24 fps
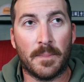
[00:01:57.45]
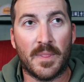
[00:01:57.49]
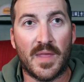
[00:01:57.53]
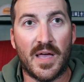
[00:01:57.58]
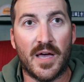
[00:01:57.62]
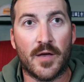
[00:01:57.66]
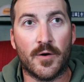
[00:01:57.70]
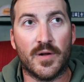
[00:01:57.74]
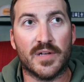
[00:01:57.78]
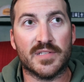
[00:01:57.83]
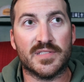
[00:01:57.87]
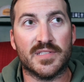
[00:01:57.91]

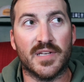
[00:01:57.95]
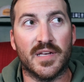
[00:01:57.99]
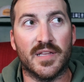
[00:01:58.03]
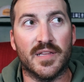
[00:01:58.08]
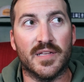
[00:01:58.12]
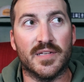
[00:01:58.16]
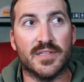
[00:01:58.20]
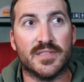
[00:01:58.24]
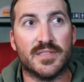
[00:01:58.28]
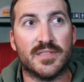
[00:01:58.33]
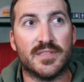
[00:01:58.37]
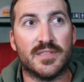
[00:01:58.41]
how do I say
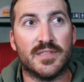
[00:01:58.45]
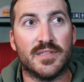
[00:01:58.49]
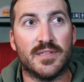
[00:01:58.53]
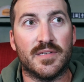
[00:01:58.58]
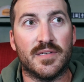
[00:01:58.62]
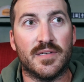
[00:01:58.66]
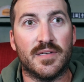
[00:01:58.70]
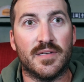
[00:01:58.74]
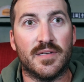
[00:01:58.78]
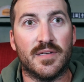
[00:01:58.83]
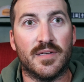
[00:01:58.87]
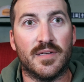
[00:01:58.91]
this?
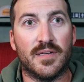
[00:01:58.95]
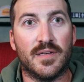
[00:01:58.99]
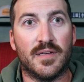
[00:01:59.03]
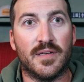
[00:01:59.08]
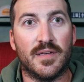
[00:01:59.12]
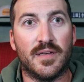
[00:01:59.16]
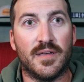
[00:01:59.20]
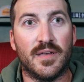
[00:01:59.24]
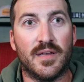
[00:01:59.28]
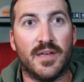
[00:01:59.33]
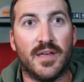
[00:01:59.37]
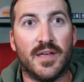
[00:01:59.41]

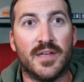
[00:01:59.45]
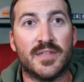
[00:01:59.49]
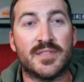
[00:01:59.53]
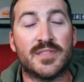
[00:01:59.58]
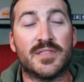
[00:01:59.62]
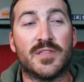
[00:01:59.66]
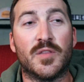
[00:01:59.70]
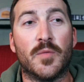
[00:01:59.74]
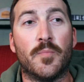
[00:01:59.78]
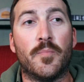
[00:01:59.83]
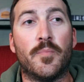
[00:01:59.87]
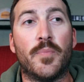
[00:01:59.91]
It's
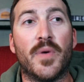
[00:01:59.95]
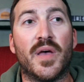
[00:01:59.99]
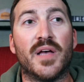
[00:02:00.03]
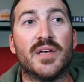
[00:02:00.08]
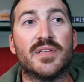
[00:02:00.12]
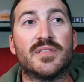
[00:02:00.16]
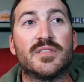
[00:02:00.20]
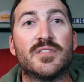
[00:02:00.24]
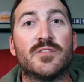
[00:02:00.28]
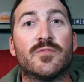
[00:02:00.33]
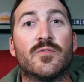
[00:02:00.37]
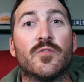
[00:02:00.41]
the
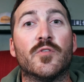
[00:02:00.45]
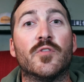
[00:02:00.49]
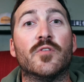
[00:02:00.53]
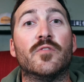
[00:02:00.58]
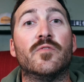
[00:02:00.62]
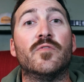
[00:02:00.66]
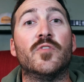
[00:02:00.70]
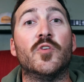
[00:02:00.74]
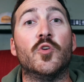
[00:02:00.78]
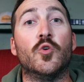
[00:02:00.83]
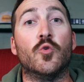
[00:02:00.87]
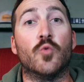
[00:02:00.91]
best for the
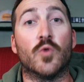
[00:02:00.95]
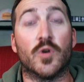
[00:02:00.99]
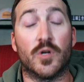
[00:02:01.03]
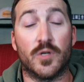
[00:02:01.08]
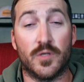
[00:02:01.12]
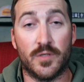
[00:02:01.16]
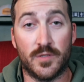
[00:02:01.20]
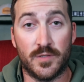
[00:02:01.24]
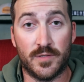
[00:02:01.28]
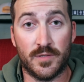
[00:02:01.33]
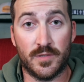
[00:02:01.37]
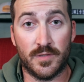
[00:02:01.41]
viewer.
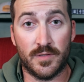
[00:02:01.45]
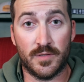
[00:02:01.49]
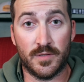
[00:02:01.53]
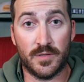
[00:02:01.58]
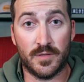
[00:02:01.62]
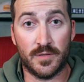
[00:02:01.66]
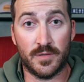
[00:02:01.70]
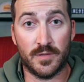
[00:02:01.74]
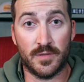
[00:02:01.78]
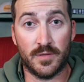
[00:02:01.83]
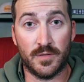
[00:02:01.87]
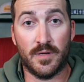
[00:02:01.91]

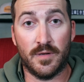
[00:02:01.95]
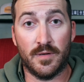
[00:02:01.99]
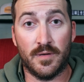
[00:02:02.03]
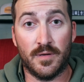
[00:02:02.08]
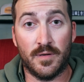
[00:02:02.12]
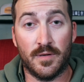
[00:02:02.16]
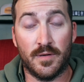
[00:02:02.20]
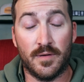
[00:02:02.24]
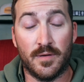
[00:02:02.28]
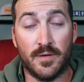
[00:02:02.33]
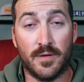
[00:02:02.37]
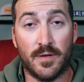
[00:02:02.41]

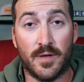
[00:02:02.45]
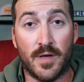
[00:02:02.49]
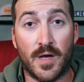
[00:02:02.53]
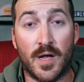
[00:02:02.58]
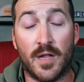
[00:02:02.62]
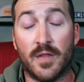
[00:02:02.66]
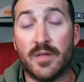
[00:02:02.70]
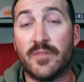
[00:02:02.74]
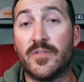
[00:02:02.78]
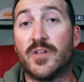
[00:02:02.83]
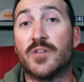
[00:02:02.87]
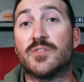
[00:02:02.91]

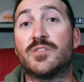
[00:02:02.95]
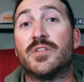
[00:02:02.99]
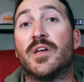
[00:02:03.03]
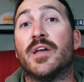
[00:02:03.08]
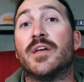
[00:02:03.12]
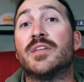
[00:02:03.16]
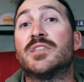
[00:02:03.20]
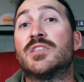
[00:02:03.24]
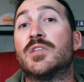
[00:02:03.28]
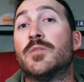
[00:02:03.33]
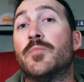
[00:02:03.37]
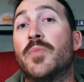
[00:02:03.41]
I'll even go say
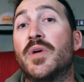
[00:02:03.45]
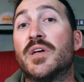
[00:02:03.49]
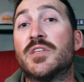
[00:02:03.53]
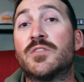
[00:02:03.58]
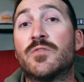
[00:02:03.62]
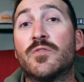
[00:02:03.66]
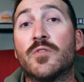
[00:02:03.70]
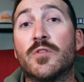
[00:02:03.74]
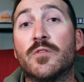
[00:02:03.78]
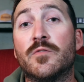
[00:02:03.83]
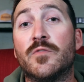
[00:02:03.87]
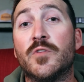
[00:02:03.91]
it's the best
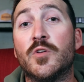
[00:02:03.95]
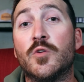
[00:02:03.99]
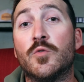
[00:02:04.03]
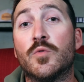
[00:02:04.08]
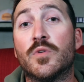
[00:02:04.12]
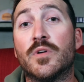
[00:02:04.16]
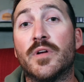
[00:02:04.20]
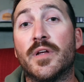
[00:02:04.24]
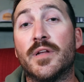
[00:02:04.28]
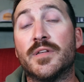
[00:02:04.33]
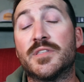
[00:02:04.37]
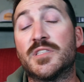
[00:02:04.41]
for the
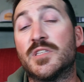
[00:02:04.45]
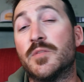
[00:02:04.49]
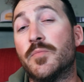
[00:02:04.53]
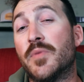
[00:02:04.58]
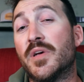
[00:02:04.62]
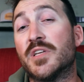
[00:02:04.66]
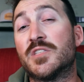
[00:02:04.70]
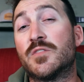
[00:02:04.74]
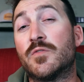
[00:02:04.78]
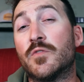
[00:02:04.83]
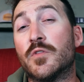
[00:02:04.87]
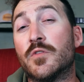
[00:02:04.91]
viewer and it's the
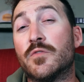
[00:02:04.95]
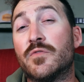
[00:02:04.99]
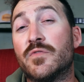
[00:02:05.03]
best for the